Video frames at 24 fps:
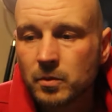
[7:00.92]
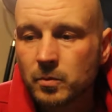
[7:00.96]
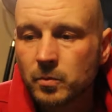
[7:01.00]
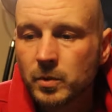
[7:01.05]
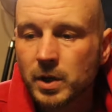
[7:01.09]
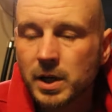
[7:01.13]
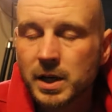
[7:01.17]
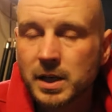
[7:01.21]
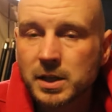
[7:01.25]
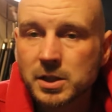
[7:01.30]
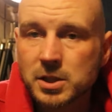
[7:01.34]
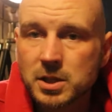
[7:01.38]

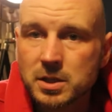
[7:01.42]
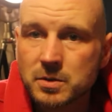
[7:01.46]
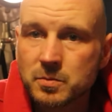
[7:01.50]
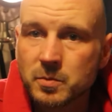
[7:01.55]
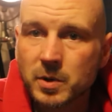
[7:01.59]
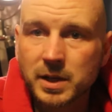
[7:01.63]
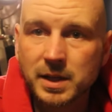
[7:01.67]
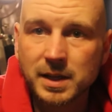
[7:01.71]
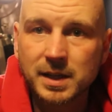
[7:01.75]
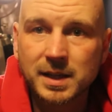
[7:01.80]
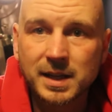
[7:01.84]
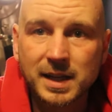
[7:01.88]
When I just
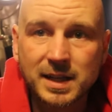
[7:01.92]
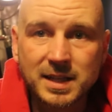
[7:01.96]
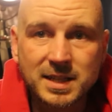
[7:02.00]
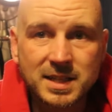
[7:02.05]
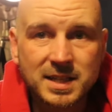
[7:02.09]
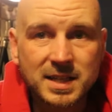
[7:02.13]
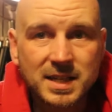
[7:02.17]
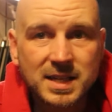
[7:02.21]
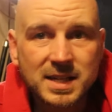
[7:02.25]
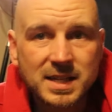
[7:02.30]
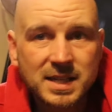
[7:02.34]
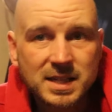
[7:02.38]
want a
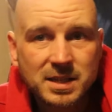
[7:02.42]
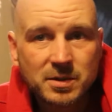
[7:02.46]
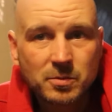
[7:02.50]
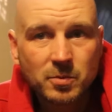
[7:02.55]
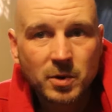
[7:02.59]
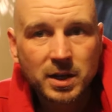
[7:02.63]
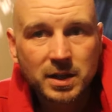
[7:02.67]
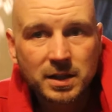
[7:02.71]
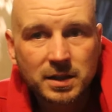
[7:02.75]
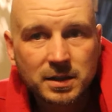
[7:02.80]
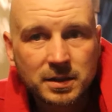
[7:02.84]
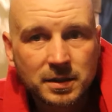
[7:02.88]
nice easy
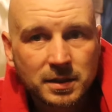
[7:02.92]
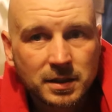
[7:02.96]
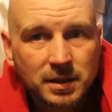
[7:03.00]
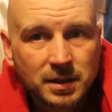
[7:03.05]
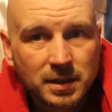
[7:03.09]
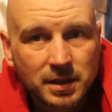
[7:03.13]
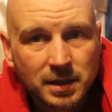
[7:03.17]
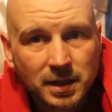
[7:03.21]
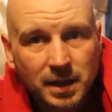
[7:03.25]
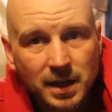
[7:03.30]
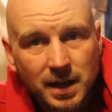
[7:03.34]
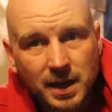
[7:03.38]
one
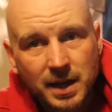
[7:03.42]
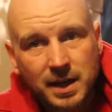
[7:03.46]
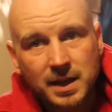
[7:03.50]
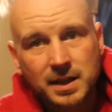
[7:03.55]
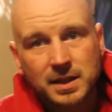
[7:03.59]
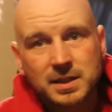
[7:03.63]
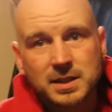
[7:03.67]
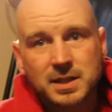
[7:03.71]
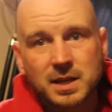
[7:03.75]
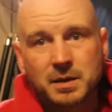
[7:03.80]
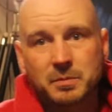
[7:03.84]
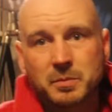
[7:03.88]

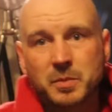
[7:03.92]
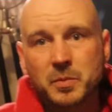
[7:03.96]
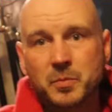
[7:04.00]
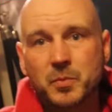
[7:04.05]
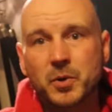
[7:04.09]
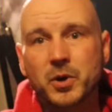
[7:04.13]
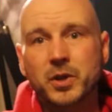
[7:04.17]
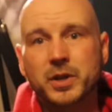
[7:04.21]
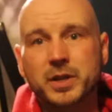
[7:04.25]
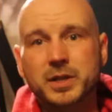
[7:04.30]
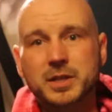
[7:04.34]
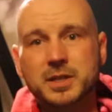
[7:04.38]
and can't be
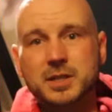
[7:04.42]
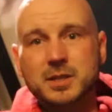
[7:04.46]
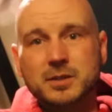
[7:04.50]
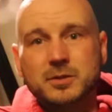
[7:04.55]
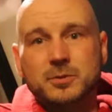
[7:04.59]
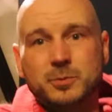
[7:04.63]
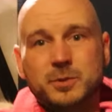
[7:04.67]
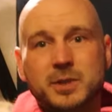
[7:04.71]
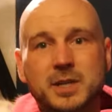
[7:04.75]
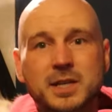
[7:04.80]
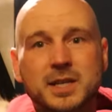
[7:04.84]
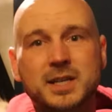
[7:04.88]
bothered
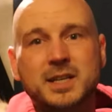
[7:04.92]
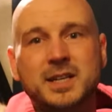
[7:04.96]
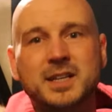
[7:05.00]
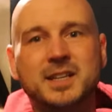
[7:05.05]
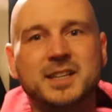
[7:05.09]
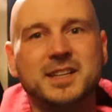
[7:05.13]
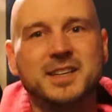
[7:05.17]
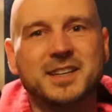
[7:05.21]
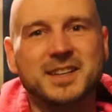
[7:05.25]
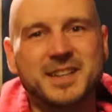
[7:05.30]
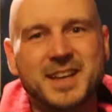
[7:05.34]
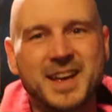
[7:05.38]

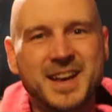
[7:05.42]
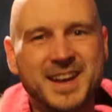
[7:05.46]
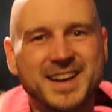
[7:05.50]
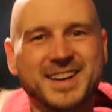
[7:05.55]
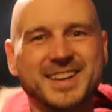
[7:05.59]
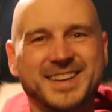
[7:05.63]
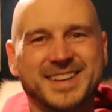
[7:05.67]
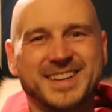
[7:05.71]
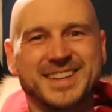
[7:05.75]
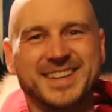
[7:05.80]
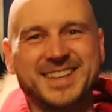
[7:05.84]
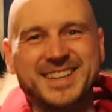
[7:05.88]

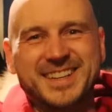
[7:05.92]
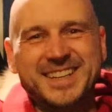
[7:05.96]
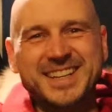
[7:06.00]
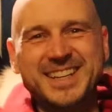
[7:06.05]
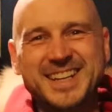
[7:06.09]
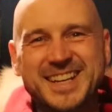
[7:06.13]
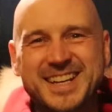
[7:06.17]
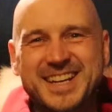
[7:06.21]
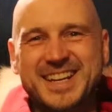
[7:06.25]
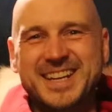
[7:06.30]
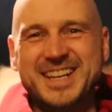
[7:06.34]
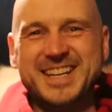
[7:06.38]
to
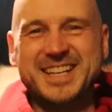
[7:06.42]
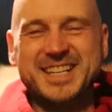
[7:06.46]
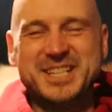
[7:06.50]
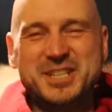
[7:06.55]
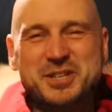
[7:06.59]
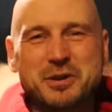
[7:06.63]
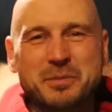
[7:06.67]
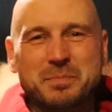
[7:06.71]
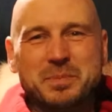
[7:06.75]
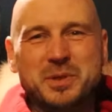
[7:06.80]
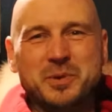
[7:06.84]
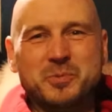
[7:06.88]

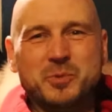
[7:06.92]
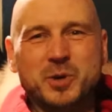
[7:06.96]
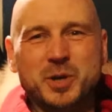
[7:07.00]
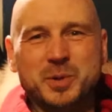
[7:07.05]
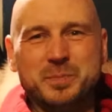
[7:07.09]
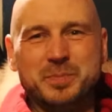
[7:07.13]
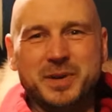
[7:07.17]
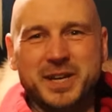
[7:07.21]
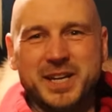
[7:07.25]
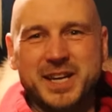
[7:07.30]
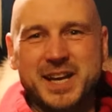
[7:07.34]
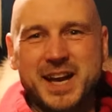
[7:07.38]
chop the
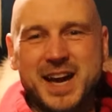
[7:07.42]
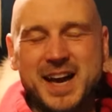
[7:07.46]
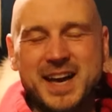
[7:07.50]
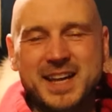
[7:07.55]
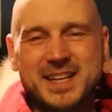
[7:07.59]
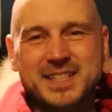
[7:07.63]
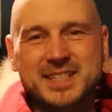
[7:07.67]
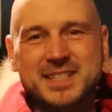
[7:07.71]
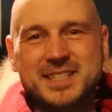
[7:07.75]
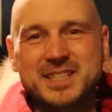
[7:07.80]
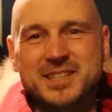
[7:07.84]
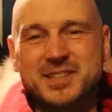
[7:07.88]
wood by
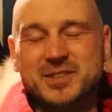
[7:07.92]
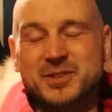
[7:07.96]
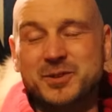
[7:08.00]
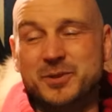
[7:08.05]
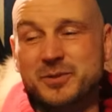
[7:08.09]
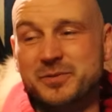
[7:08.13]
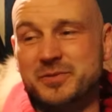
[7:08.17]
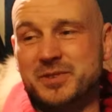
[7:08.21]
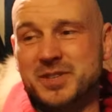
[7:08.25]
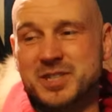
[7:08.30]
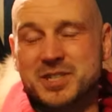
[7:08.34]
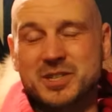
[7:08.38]
hand,
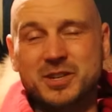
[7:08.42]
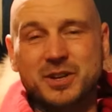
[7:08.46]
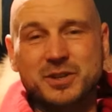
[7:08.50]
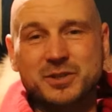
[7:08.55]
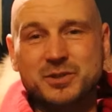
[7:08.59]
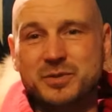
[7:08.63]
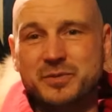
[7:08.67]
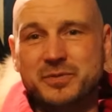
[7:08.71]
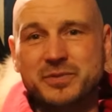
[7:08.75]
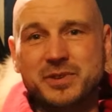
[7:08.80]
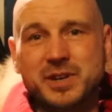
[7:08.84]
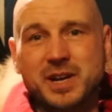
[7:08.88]
or if it's not
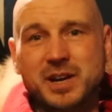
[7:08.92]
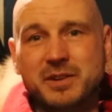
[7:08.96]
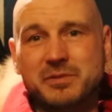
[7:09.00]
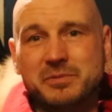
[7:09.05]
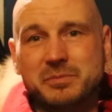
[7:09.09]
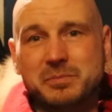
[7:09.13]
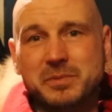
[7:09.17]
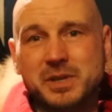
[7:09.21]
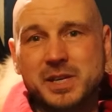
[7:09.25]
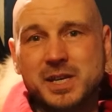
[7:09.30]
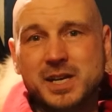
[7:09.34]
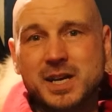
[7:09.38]
too far
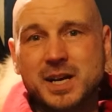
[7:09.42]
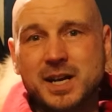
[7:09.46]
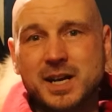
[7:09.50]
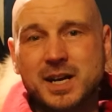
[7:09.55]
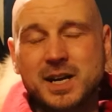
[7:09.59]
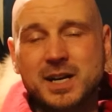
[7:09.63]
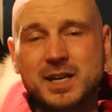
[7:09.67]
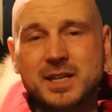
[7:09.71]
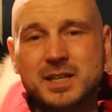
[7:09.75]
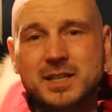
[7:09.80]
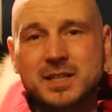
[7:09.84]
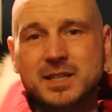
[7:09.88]
from the
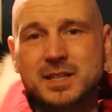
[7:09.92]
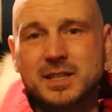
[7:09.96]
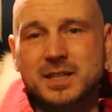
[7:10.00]
car,